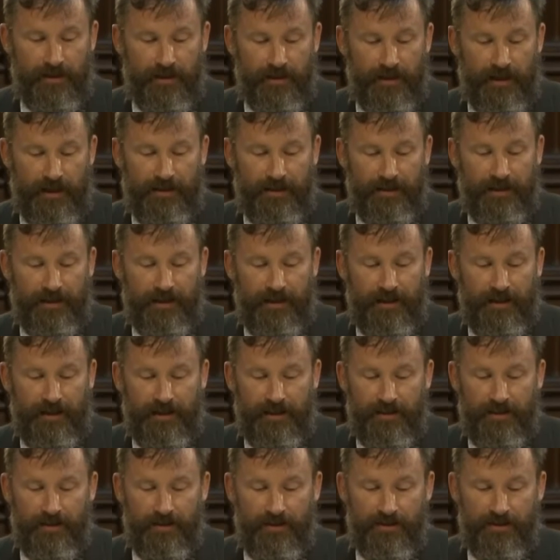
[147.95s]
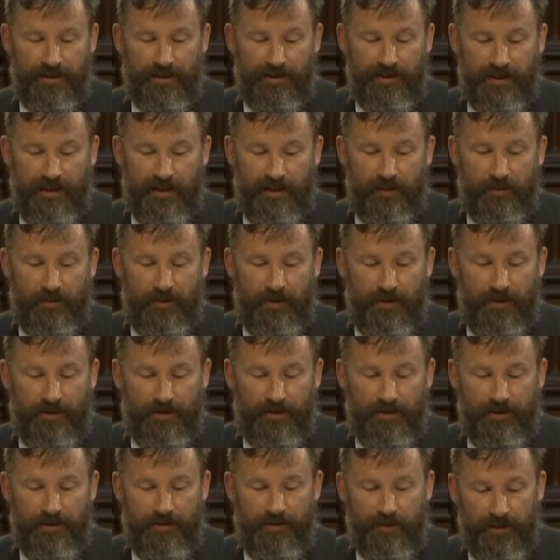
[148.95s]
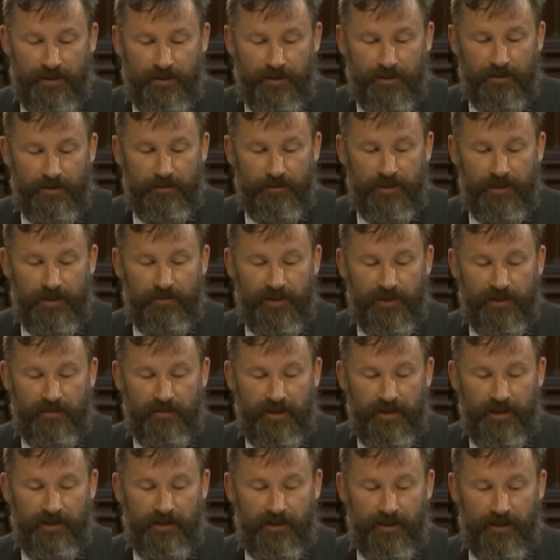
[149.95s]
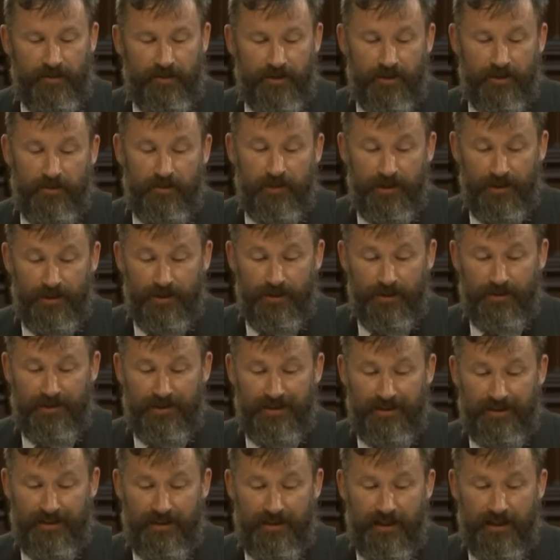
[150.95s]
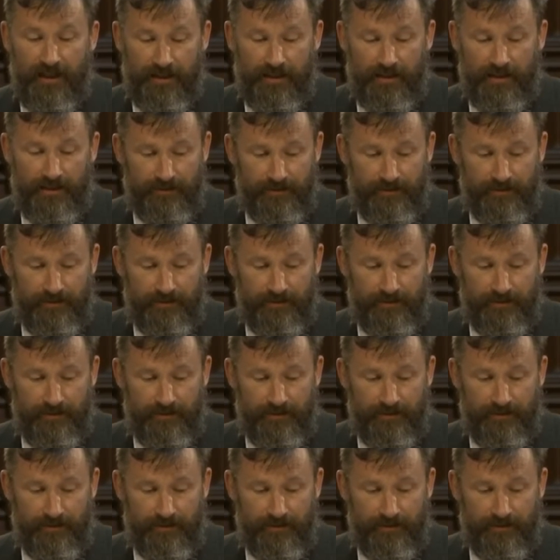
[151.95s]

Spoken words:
and that highly toxic nanoparticles of aluminum and barium should be used instead.